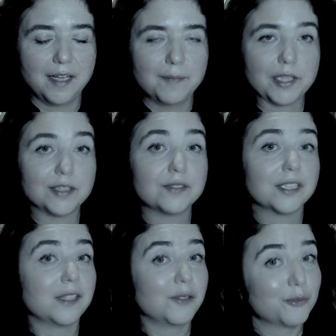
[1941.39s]
because you
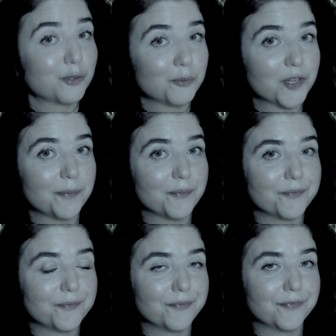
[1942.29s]
can learn from them,
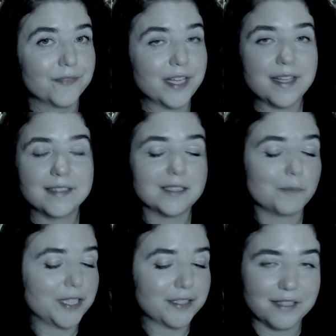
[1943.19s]
and that's the
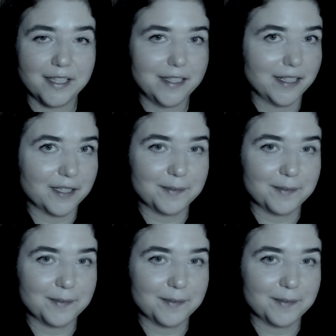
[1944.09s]
best training.